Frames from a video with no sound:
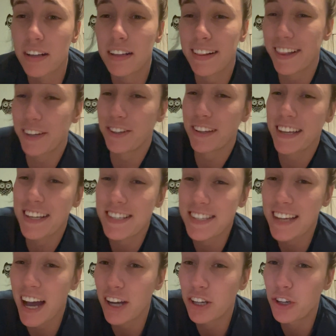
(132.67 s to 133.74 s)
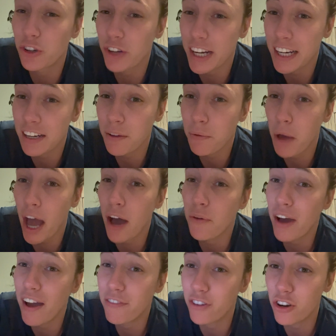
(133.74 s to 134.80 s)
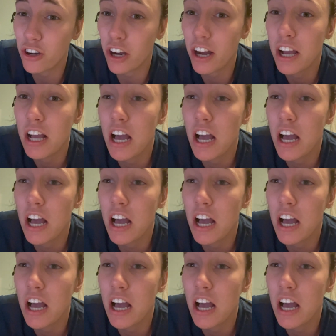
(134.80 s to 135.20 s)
clearly is not green. However,